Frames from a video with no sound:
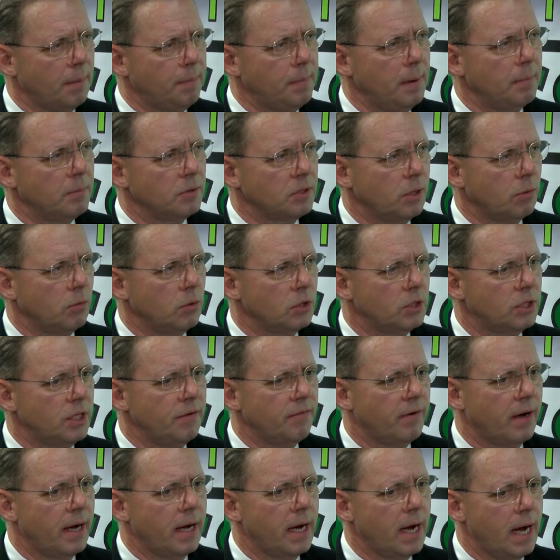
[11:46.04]
of people say, well, Steve,
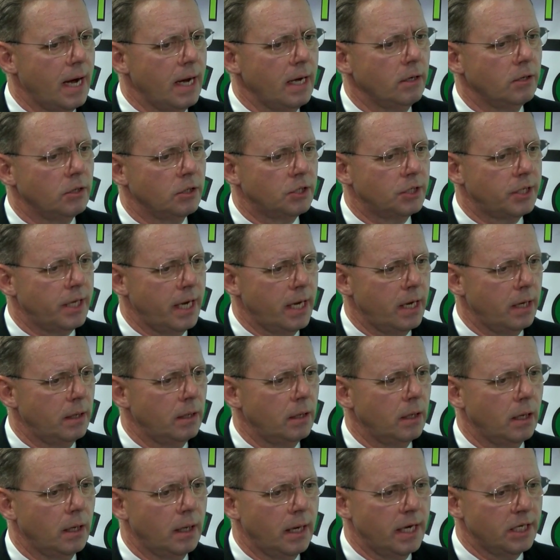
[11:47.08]
I, I understand
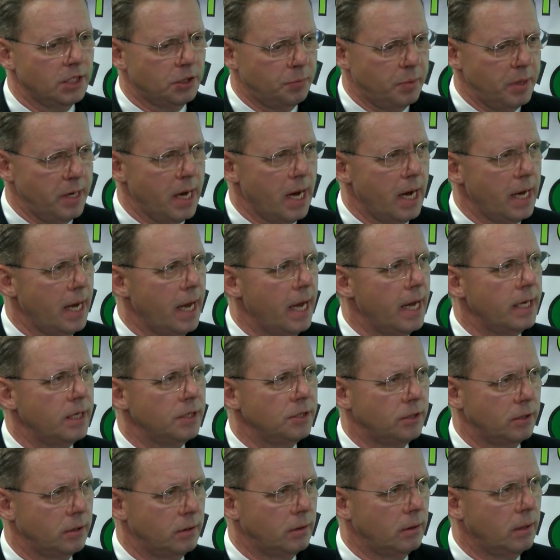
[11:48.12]
uh,
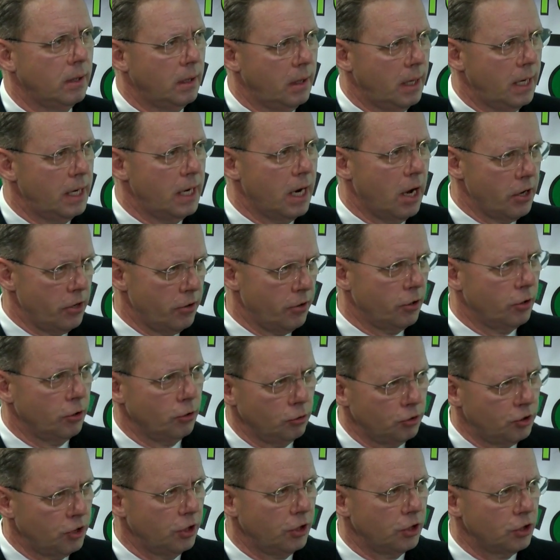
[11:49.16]
SPIAs, and, and now you're
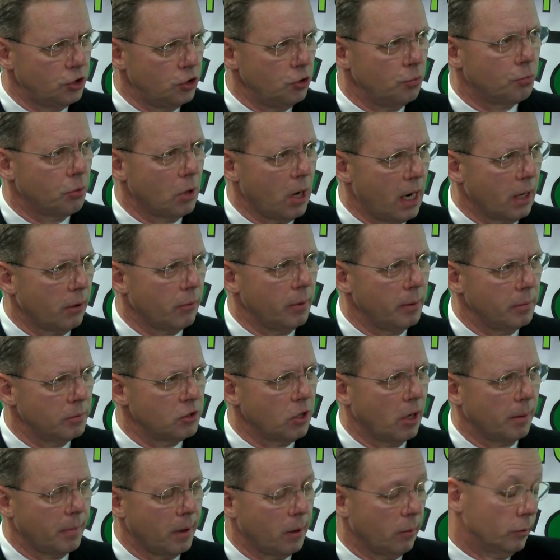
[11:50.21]
introducing this new product we were
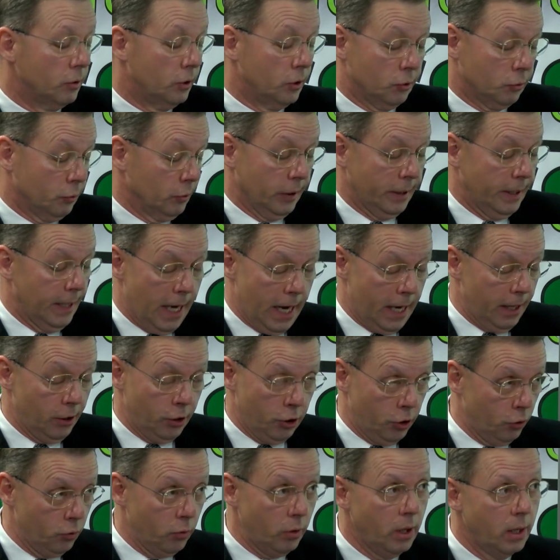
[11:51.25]
talking about, which is really not
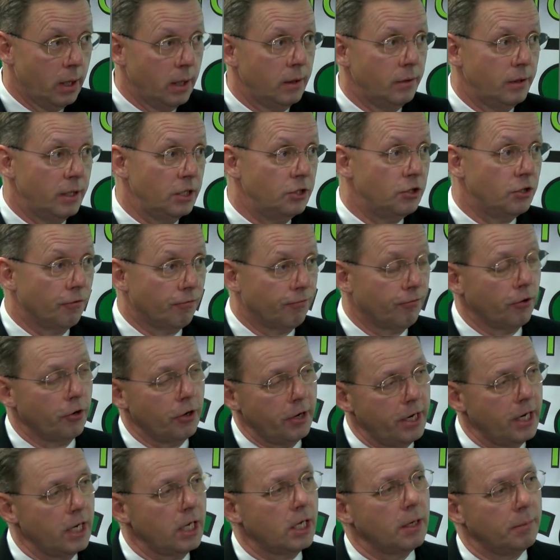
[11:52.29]
new, these deferred
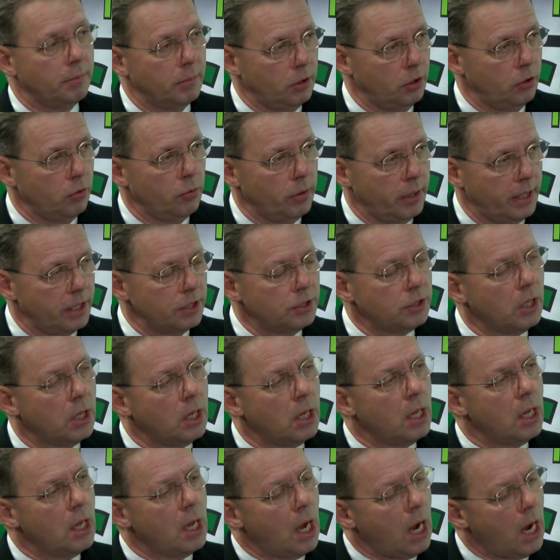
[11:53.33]
income annuities.
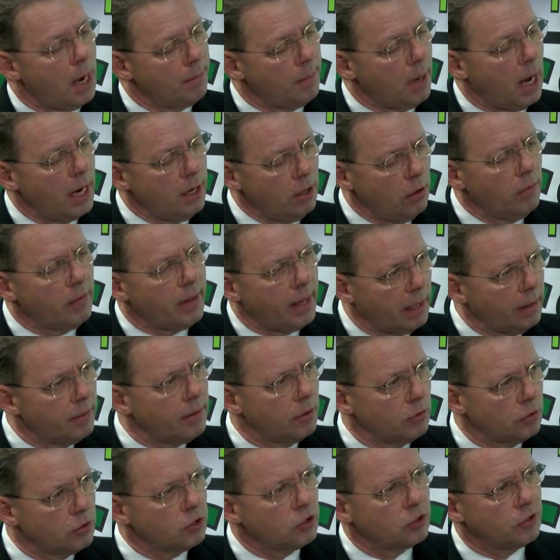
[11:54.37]
I'm, i know that,
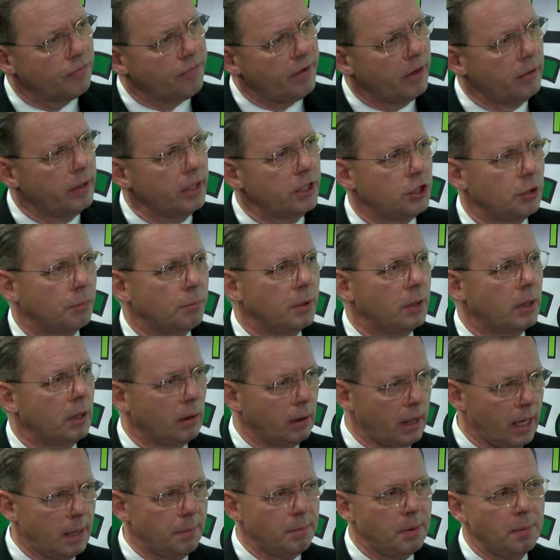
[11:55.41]
there's the foundation, but a
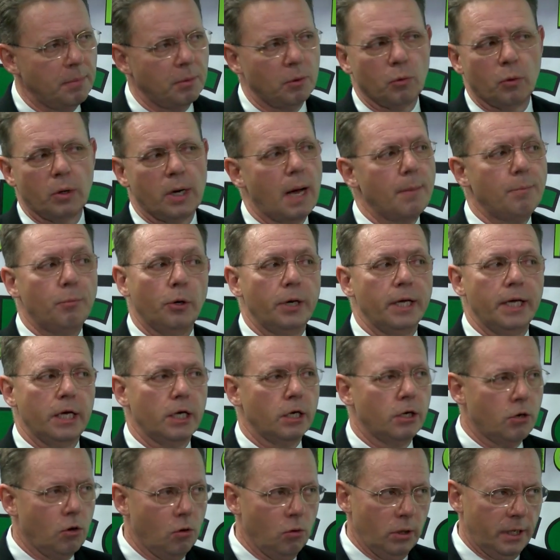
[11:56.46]
lot of people were not putting in
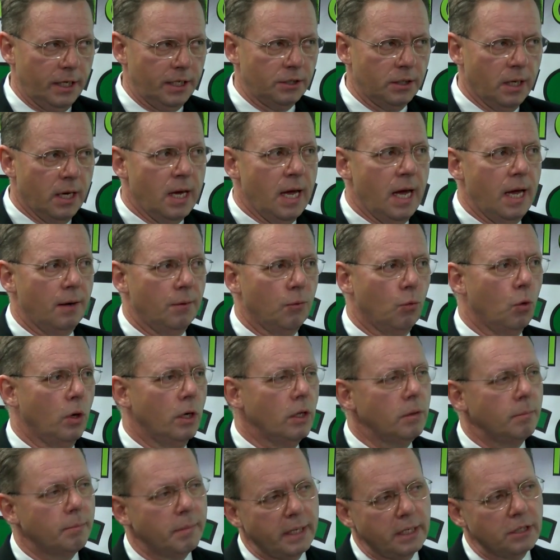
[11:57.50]
COLAs. And one of
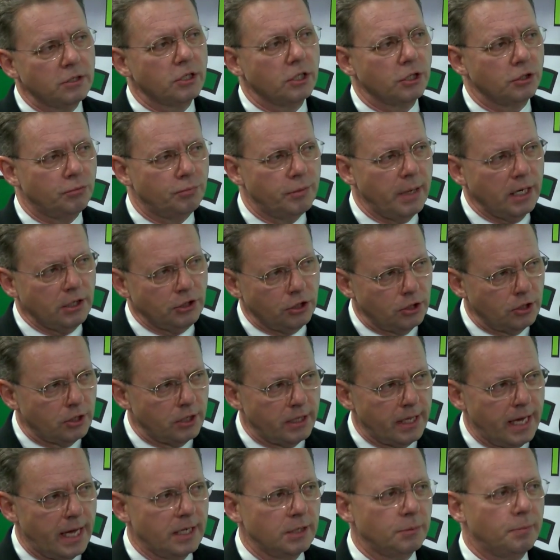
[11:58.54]
the biggest objections to
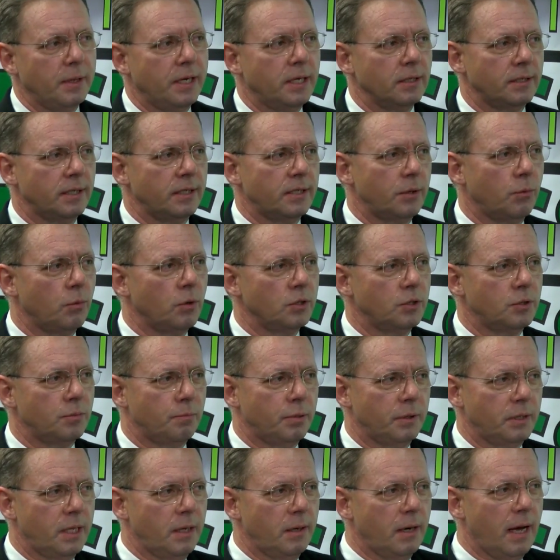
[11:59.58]
that is because they say, well,
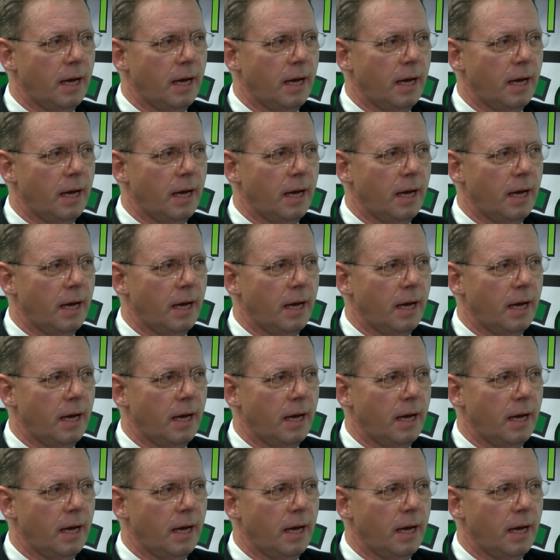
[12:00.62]
but then